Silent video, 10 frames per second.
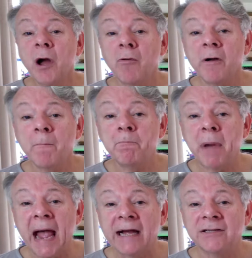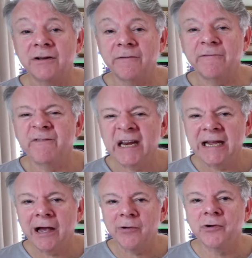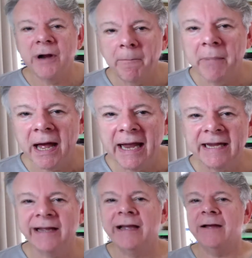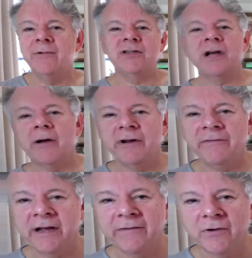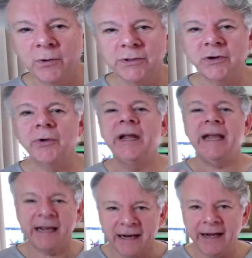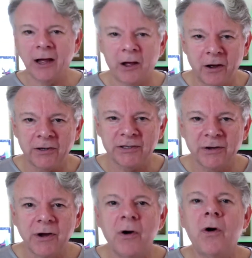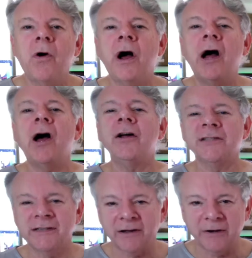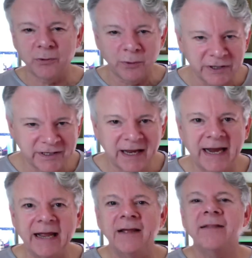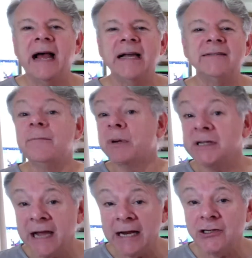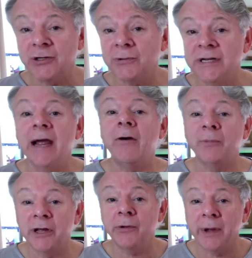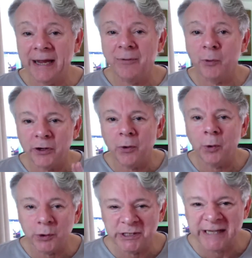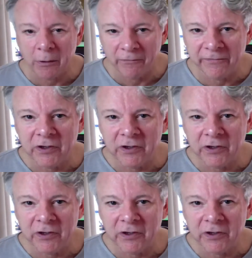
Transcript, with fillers: Welcome back to video number 8. You're here with Tony V, of course, on healing art, or art, as I always say, that has the potential to help you heal yourself.